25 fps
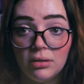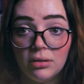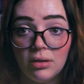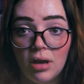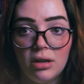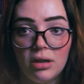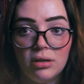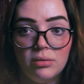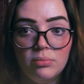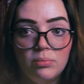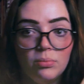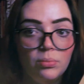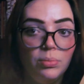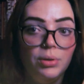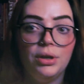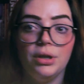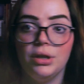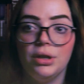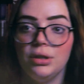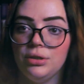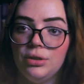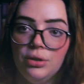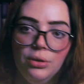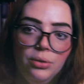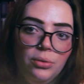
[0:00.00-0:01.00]
on
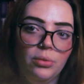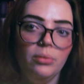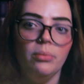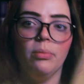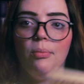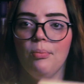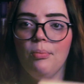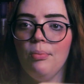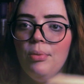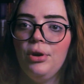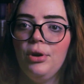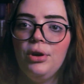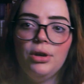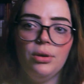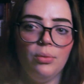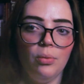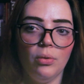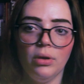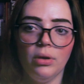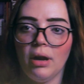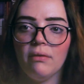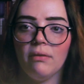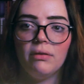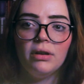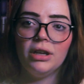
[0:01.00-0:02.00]
booktube,
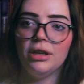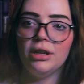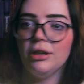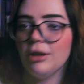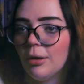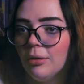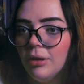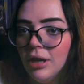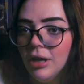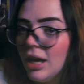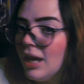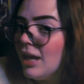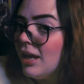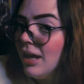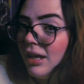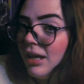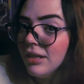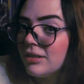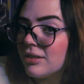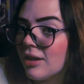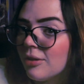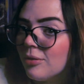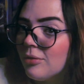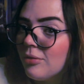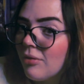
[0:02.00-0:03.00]
whatever, you know.
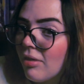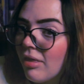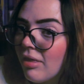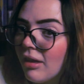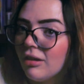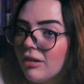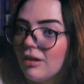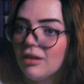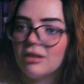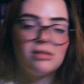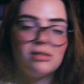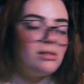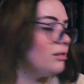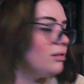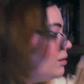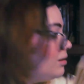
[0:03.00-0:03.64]
So there it is.